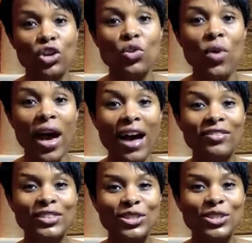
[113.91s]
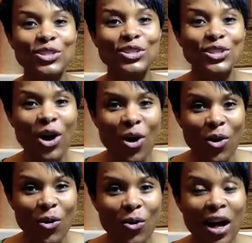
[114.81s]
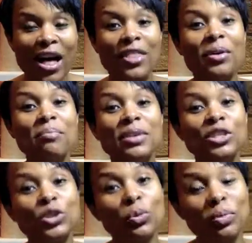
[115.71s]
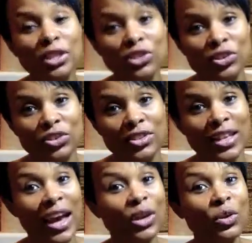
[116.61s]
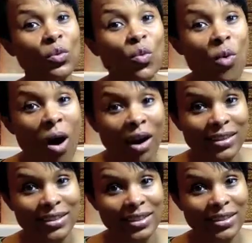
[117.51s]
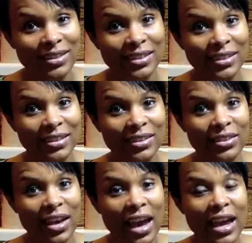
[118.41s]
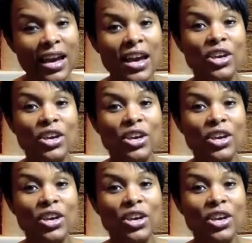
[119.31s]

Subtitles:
you have to sow the mental pictures that you want. Okay?